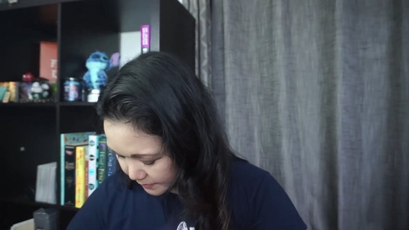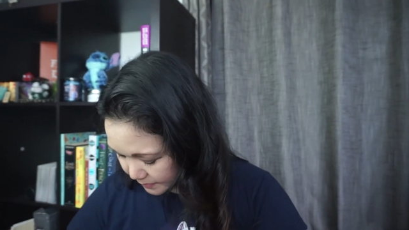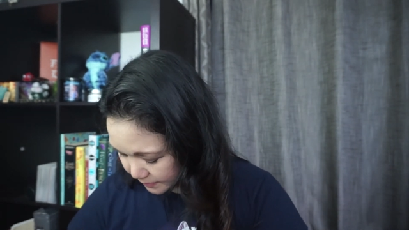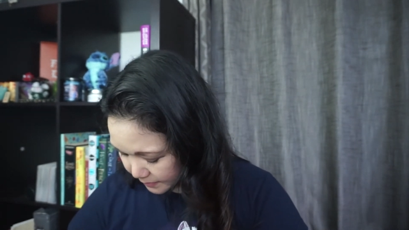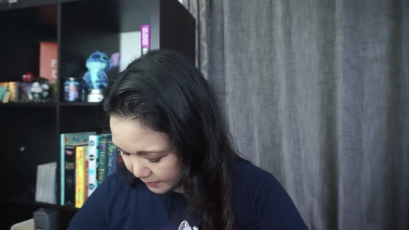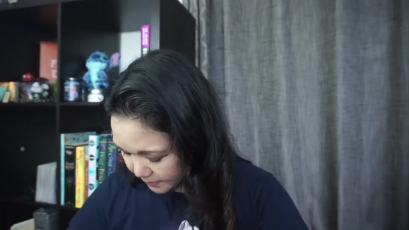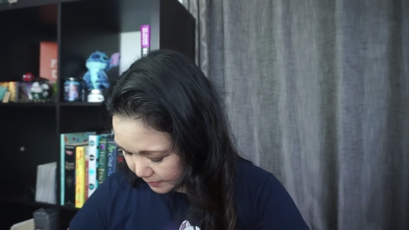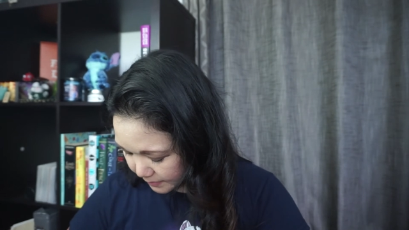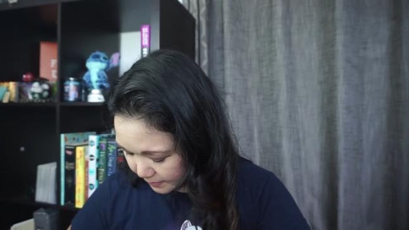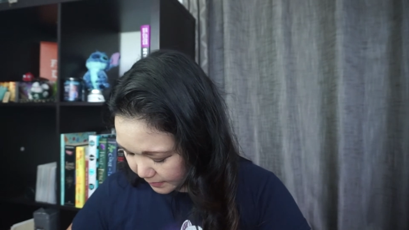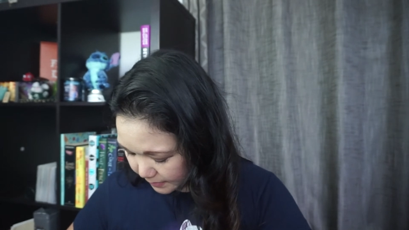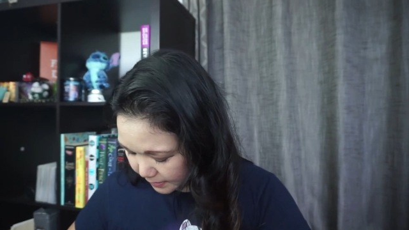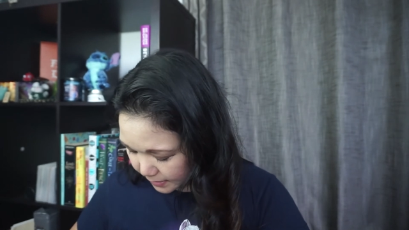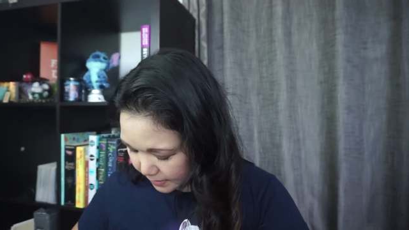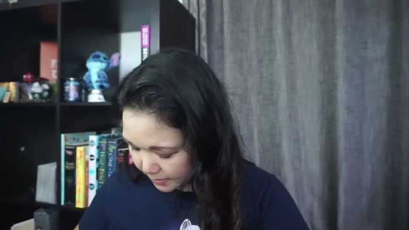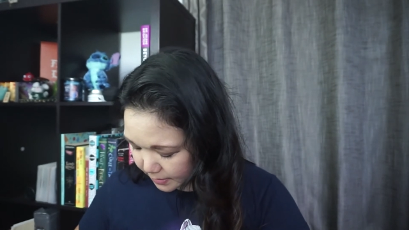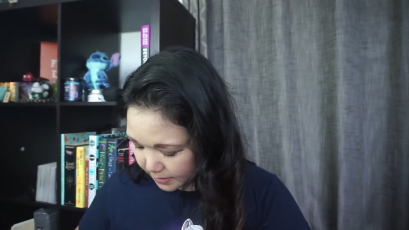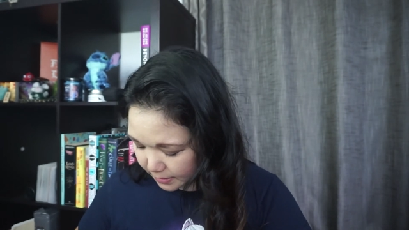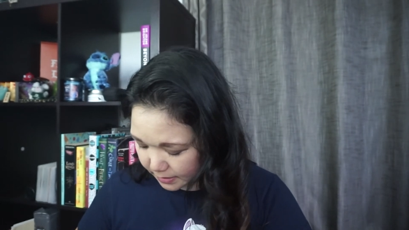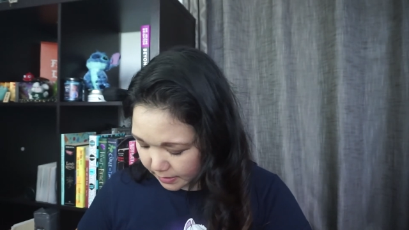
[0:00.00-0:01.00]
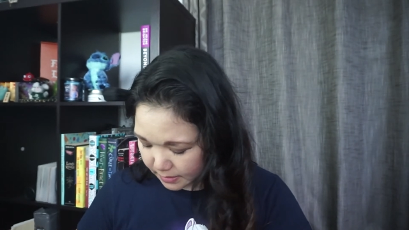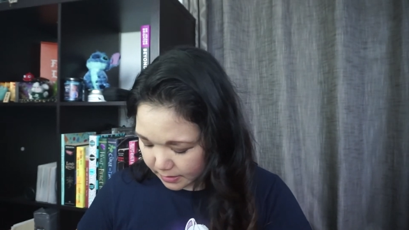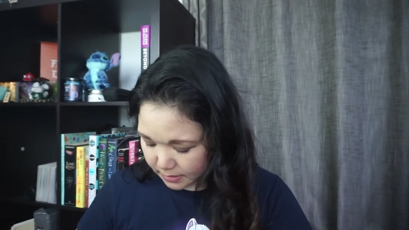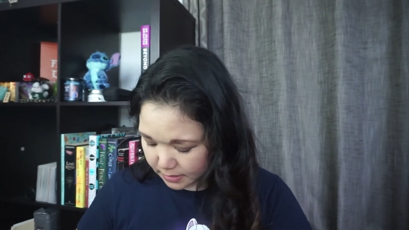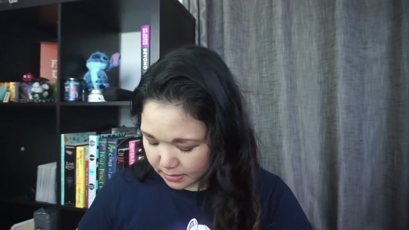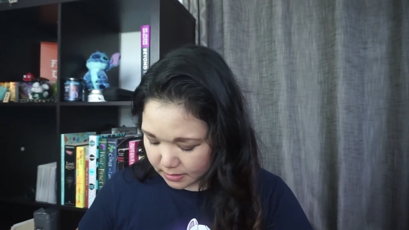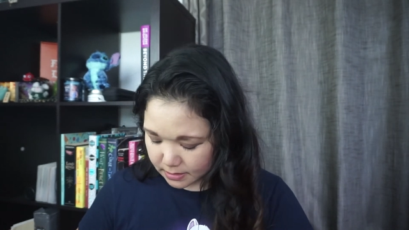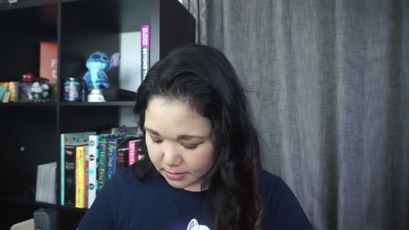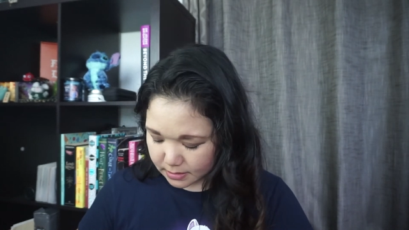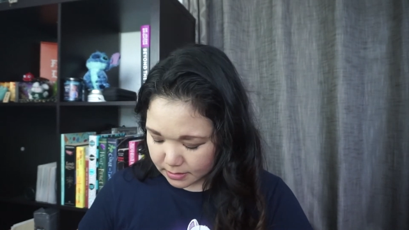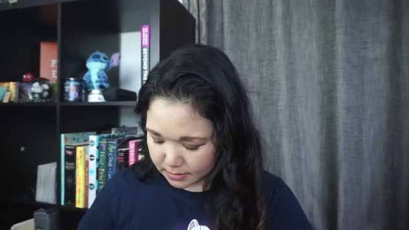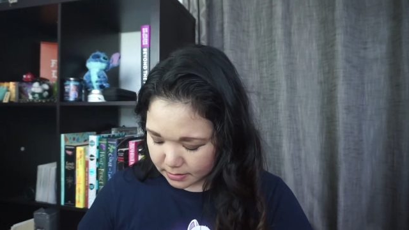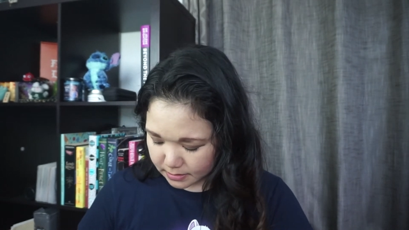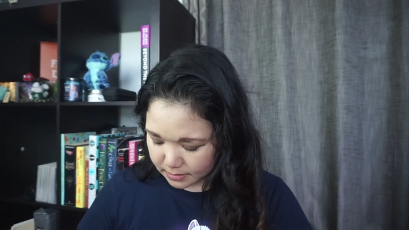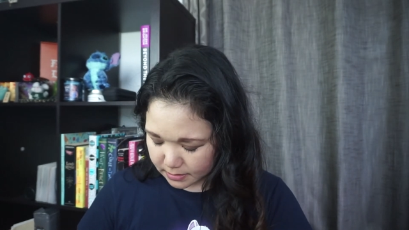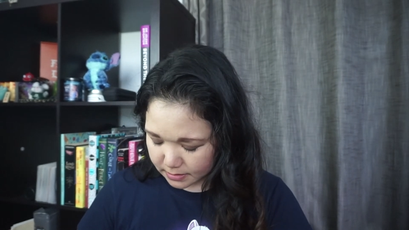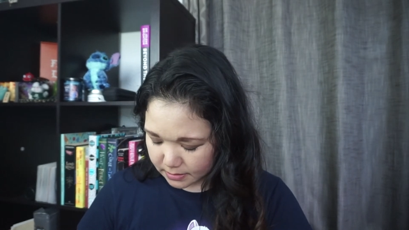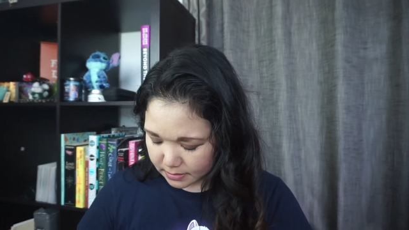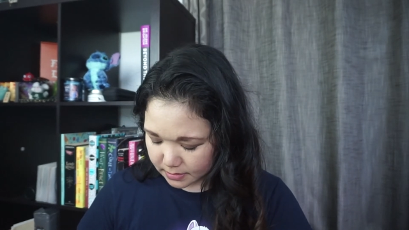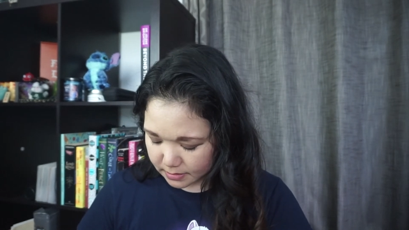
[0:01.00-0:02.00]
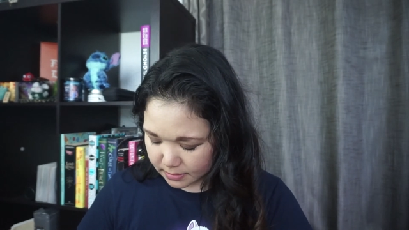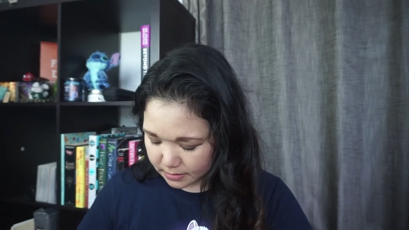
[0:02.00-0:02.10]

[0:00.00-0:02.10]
[no speech]